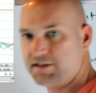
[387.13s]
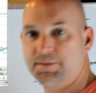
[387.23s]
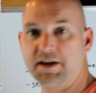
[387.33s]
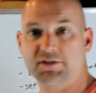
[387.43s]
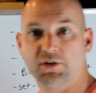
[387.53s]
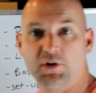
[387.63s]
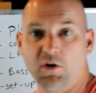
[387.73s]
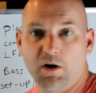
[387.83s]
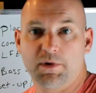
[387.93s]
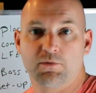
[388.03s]
That's based on the
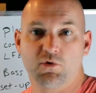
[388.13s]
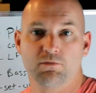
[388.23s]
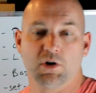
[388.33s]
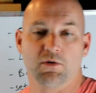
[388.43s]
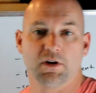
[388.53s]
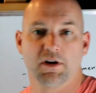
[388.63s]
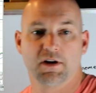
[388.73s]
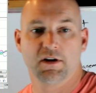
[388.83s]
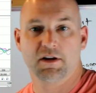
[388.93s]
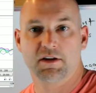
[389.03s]
Harman room mode,
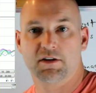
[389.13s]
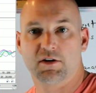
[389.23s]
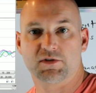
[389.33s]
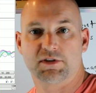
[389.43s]
you know,